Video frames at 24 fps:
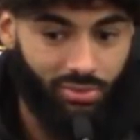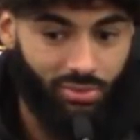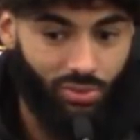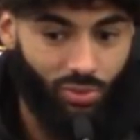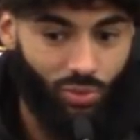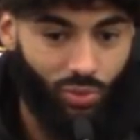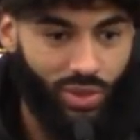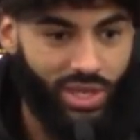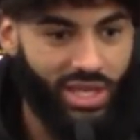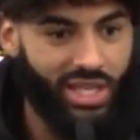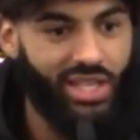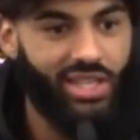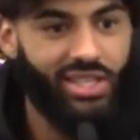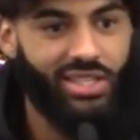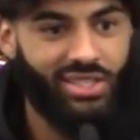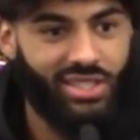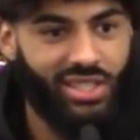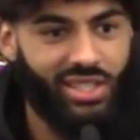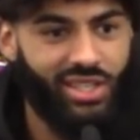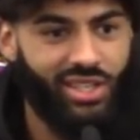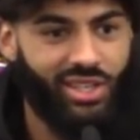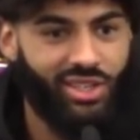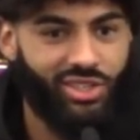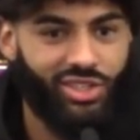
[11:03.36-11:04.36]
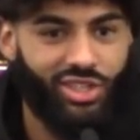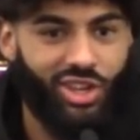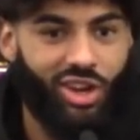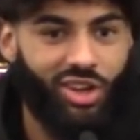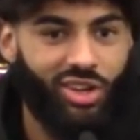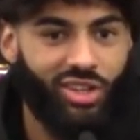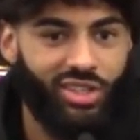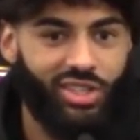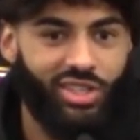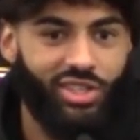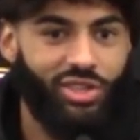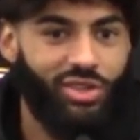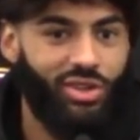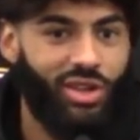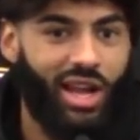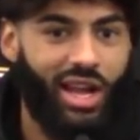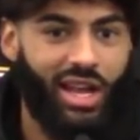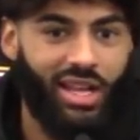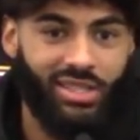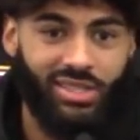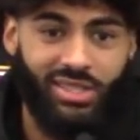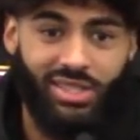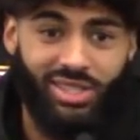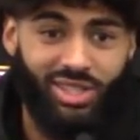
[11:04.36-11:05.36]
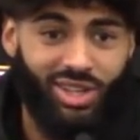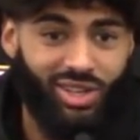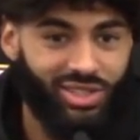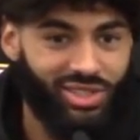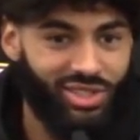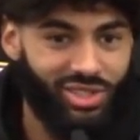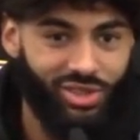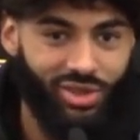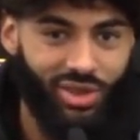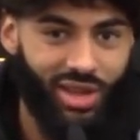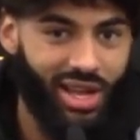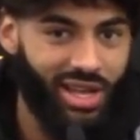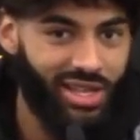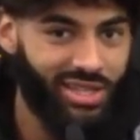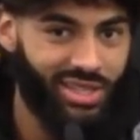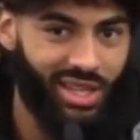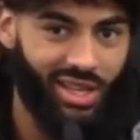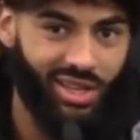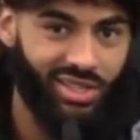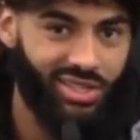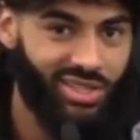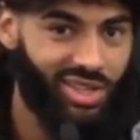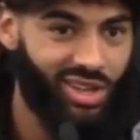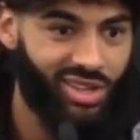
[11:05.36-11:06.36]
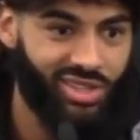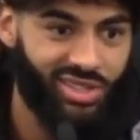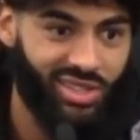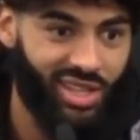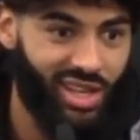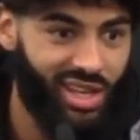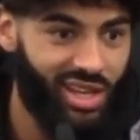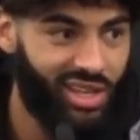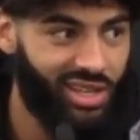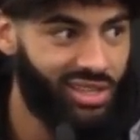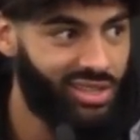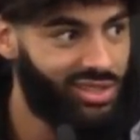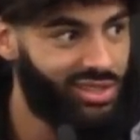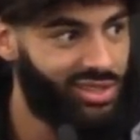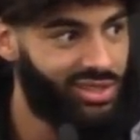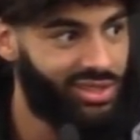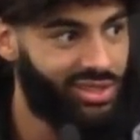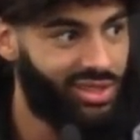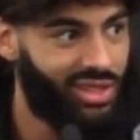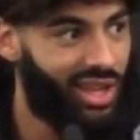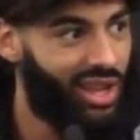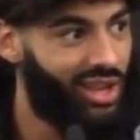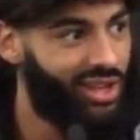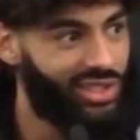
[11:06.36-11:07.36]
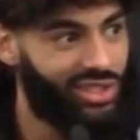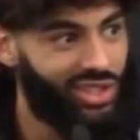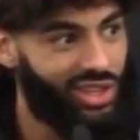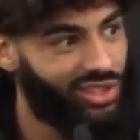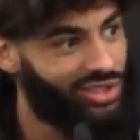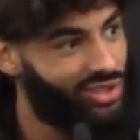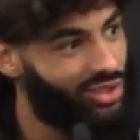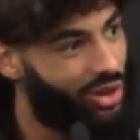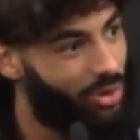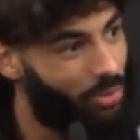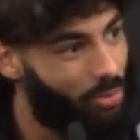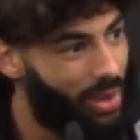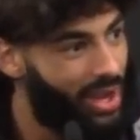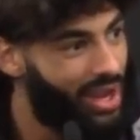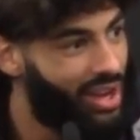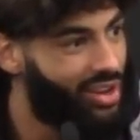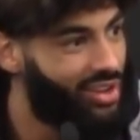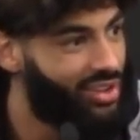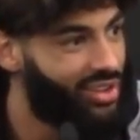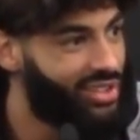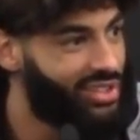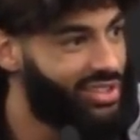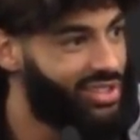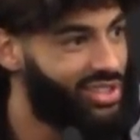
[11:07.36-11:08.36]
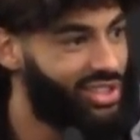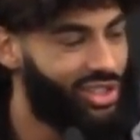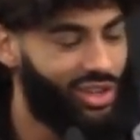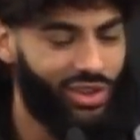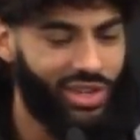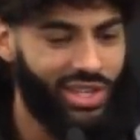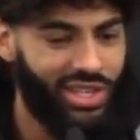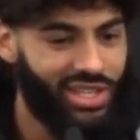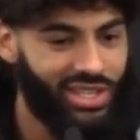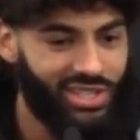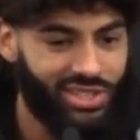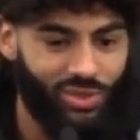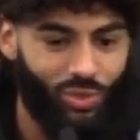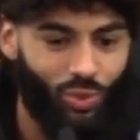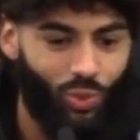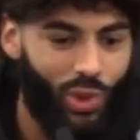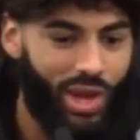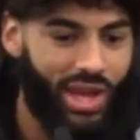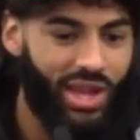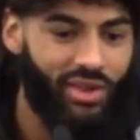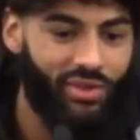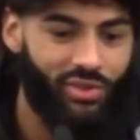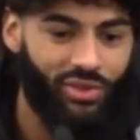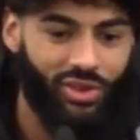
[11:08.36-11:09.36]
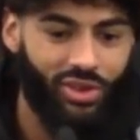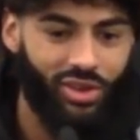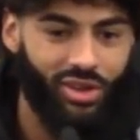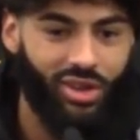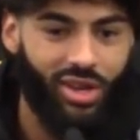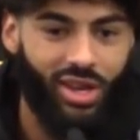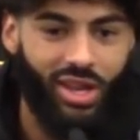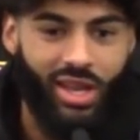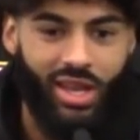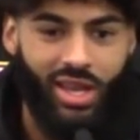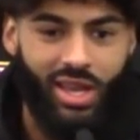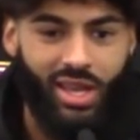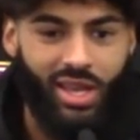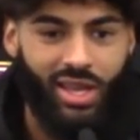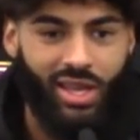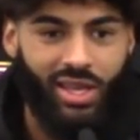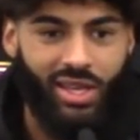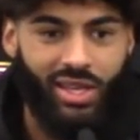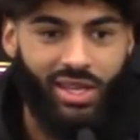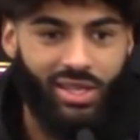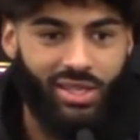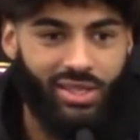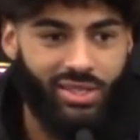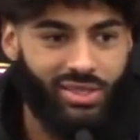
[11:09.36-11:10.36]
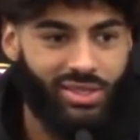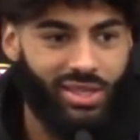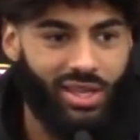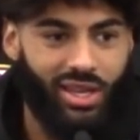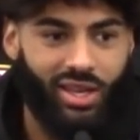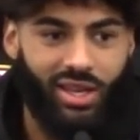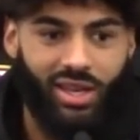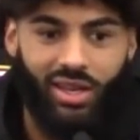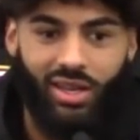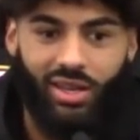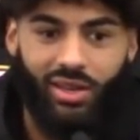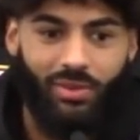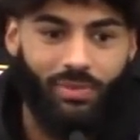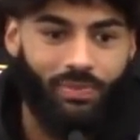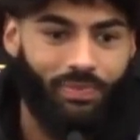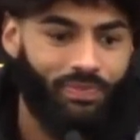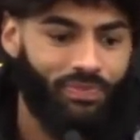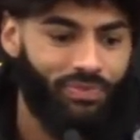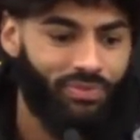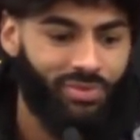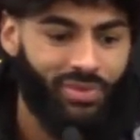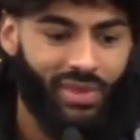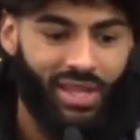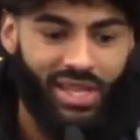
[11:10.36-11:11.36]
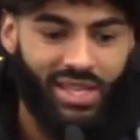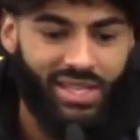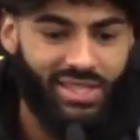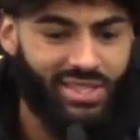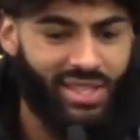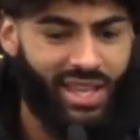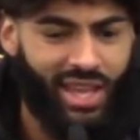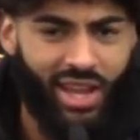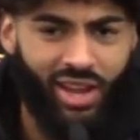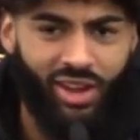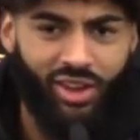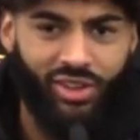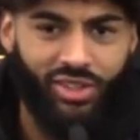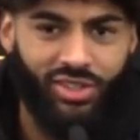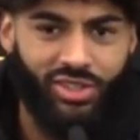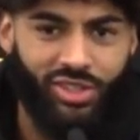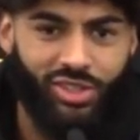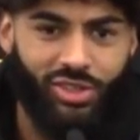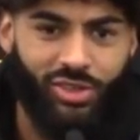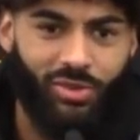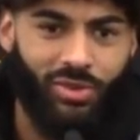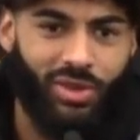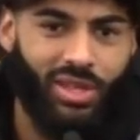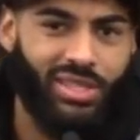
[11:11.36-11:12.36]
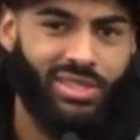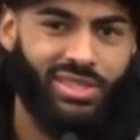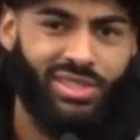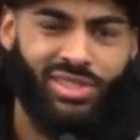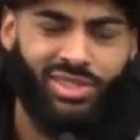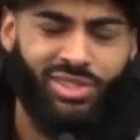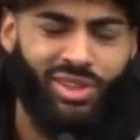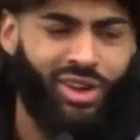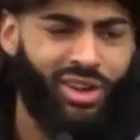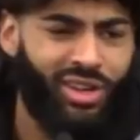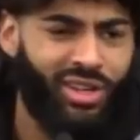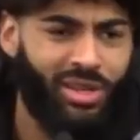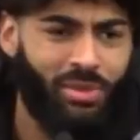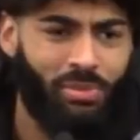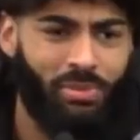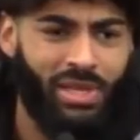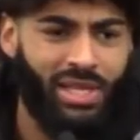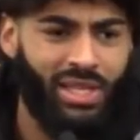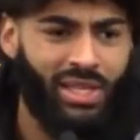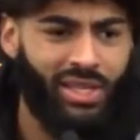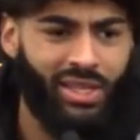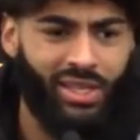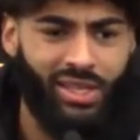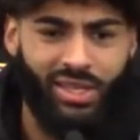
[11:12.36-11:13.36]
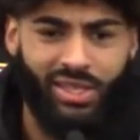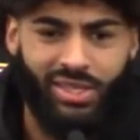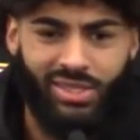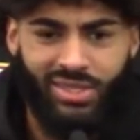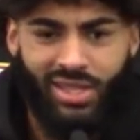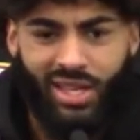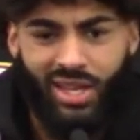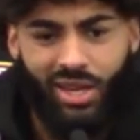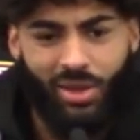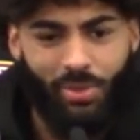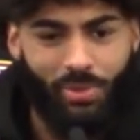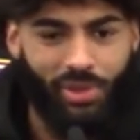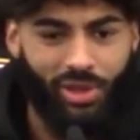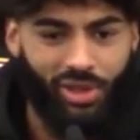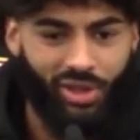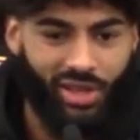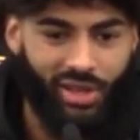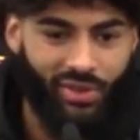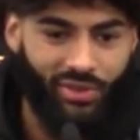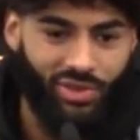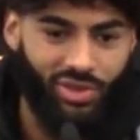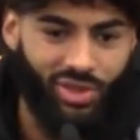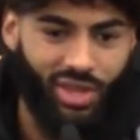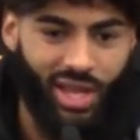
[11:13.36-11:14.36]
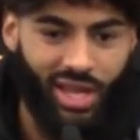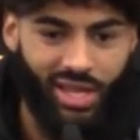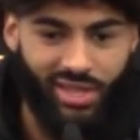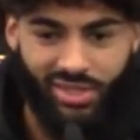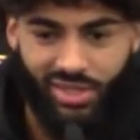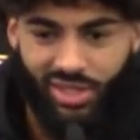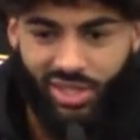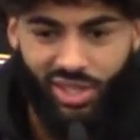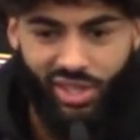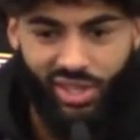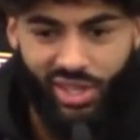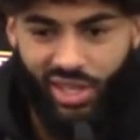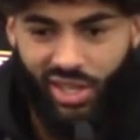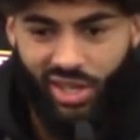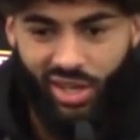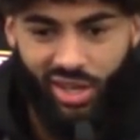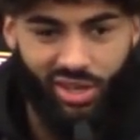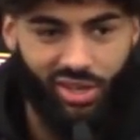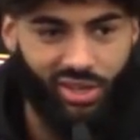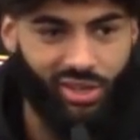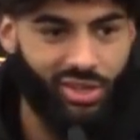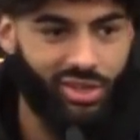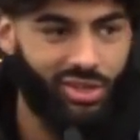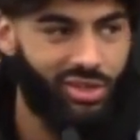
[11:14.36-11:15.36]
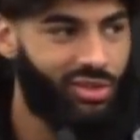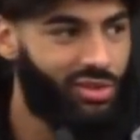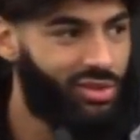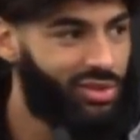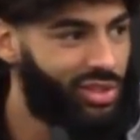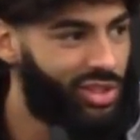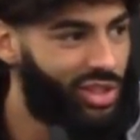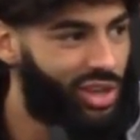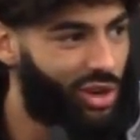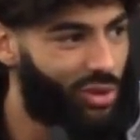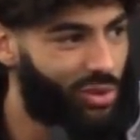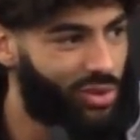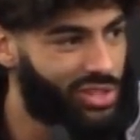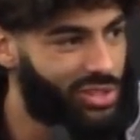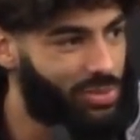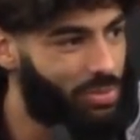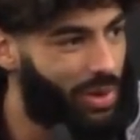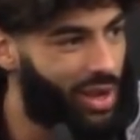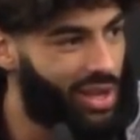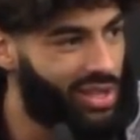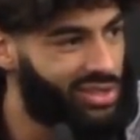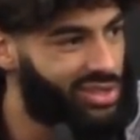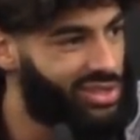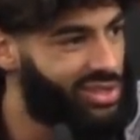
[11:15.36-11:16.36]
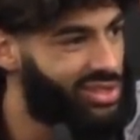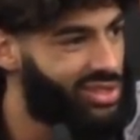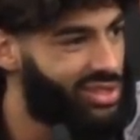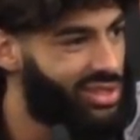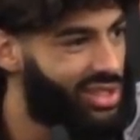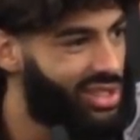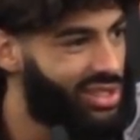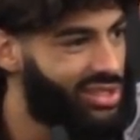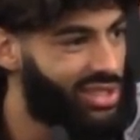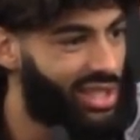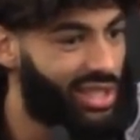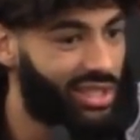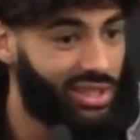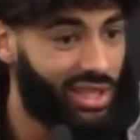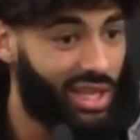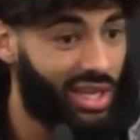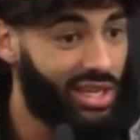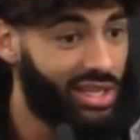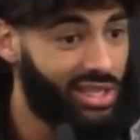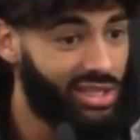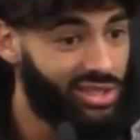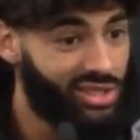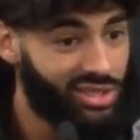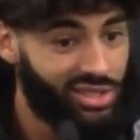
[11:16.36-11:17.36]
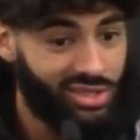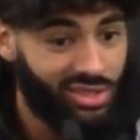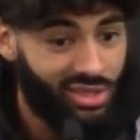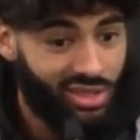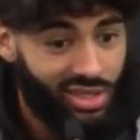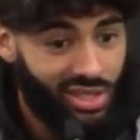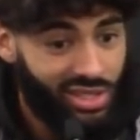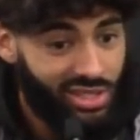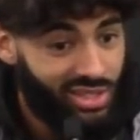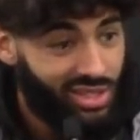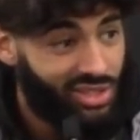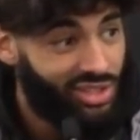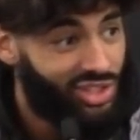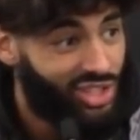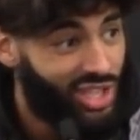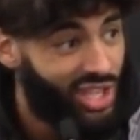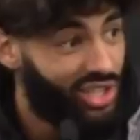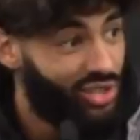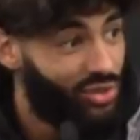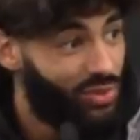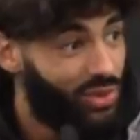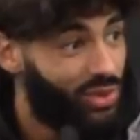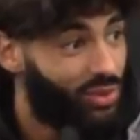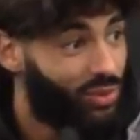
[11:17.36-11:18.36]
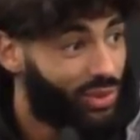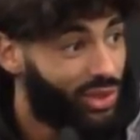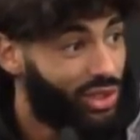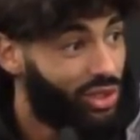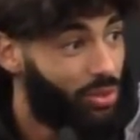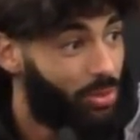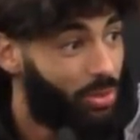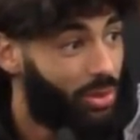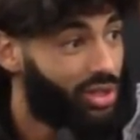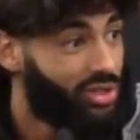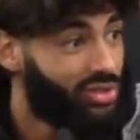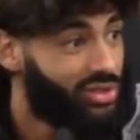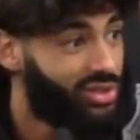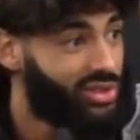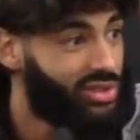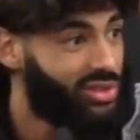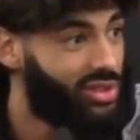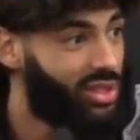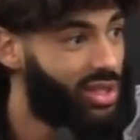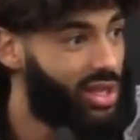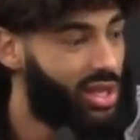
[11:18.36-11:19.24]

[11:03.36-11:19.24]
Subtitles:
when he's in here talking to you guys, he talks to you guys how he talks to us, how he talks to our parents. You know, he doesn't waver his character because he's talking to media. He's not up here giving you guys cookie cutter, you know, responses and things like that. He's a genuine, real person.